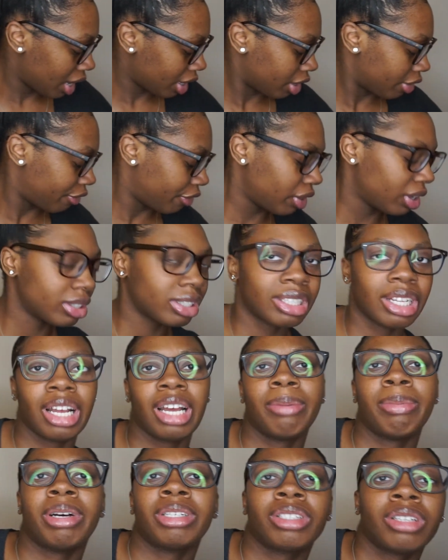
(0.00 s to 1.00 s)
And the first
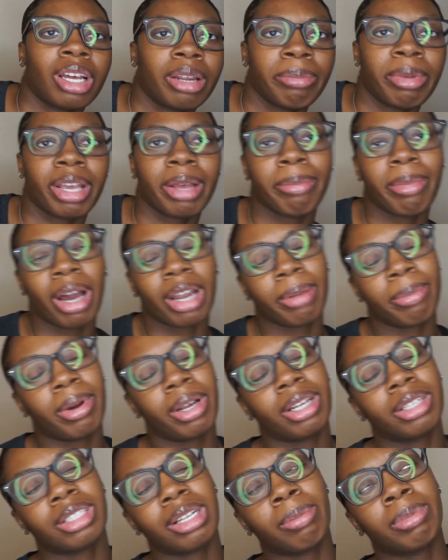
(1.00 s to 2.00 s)
time I started making body
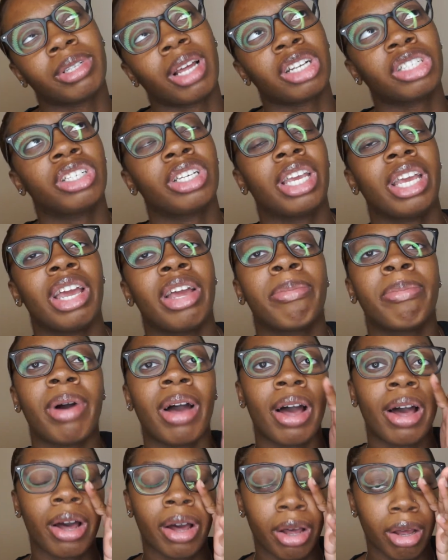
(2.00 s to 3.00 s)
butters, I was actually getting
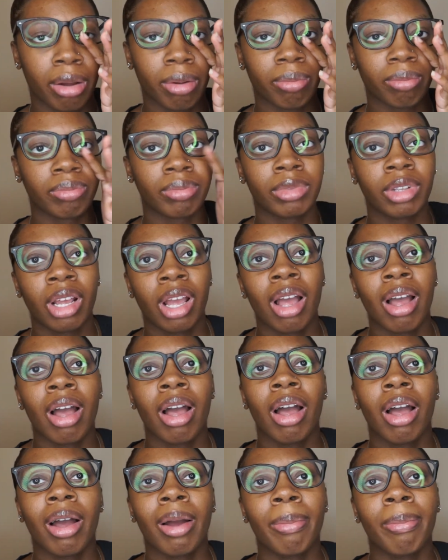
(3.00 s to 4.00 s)
my um
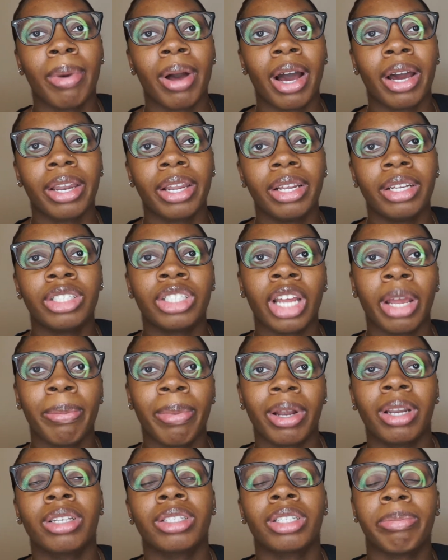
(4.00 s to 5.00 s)
body shea
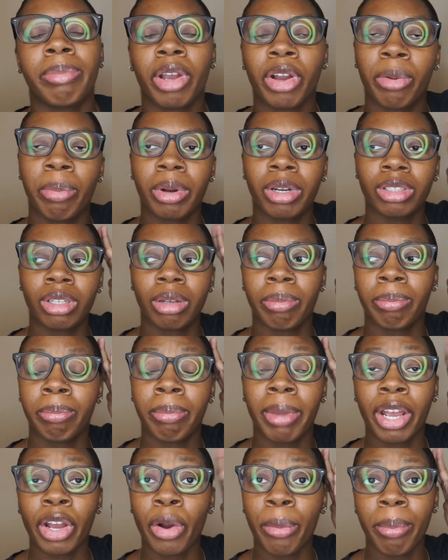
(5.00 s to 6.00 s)
butters and mango butters,
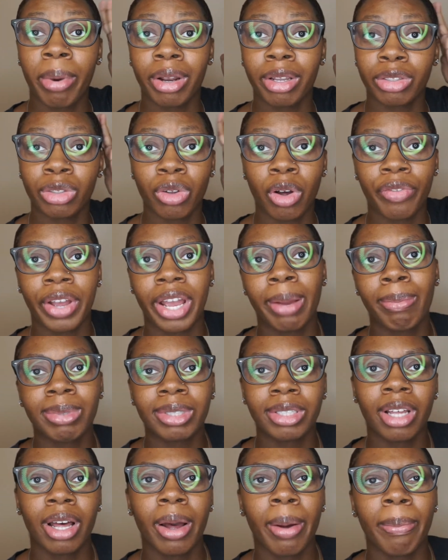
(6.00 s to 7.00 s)
mango butters off
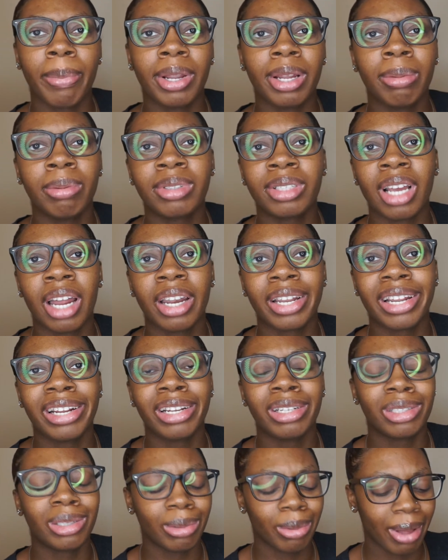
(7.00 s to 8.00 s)
Amazon, but it was kind of
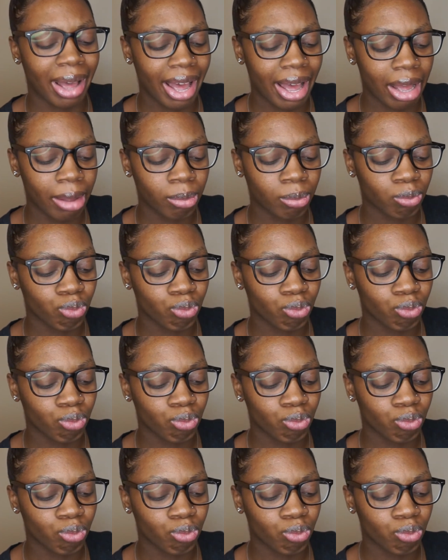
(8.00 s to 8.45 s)
getting too high.